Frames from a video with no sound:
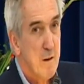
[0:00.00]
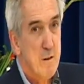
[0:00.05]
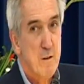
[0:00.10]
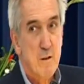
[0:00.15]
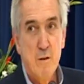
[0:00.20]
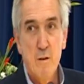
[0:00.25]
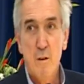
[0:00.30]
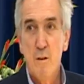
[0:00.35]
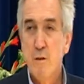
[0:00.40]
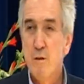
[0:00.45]

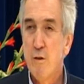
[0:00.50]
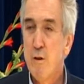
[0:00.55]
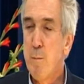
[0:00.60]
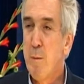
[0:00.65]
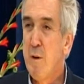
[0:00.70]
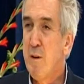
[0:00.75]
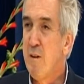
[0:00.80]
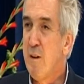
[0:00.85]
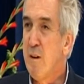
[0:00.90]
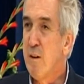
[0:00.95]

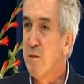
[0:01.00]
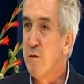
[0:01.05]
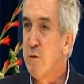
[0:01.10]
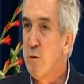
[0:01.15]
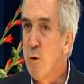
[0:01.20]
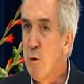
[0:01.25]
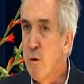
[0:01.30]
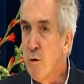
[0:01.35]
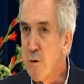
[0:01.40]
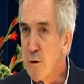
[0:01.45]
CBT is
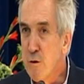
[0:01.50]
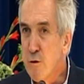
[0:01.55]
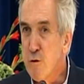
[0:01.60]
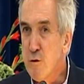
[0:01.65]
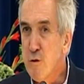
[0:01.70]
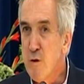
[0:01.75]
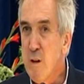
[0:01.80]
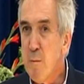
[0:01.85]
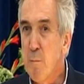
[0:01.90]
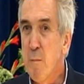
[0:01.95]
not a
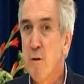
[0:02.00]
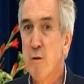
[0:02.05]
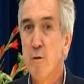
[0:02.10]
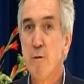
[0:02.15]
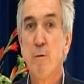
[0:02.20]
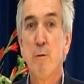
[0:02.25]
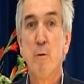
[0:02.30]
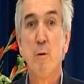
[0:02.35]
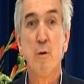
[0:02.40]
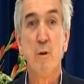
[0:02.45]
treatment
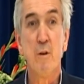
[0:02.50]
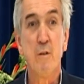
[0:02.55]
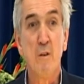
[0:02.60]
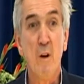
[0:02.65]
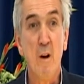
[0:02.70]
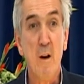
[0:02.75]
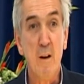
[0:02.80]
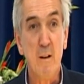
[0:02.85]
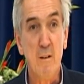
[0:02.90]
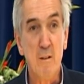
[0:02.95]
for a
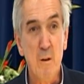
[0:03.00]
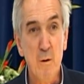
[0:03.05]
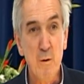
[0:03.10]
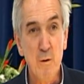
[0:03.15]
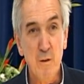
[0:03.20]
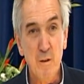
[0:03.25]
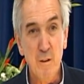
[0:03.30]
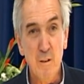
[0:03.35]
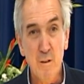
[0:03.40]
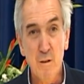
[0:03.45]

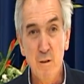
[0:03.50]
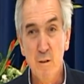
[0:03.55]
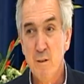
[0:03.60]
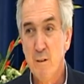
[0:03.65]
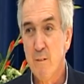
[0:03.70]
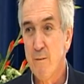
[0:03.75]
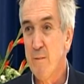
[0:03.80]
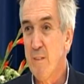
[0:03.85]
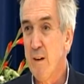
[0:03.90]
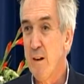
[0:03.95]

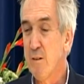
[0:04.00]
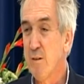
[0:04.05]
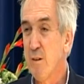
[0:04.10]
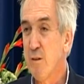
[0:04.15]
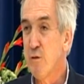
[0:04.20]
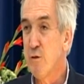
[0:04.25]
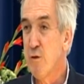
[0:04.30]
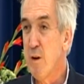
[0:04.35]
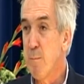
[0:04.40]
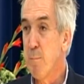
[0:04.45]
diagnosis, it's a
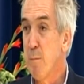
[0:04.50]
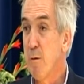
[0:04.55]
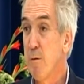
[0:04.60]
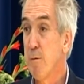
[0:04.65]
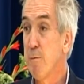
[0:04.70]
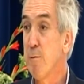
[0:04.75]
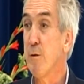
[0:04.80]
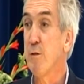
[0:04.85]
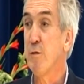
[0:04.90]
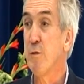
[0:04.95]
treatment
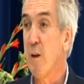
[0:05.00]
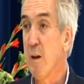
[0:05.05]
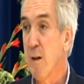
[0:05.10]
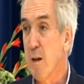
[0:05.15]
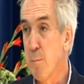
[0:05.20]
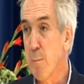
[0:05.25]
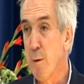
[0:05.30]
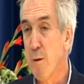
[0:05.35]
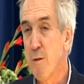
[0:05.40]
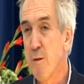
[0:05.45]
for
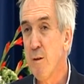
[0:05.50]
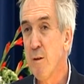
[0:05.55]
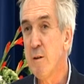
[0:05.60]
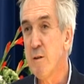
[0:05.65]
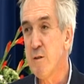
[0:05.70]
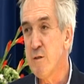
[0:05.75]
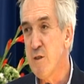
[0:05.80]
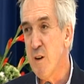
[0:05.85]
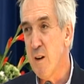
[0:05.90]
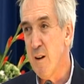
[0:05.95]

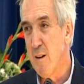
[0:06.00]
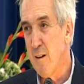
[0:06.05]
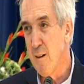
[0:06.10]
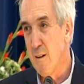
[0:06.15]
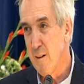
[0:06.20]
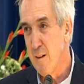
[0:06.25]
psychopathology.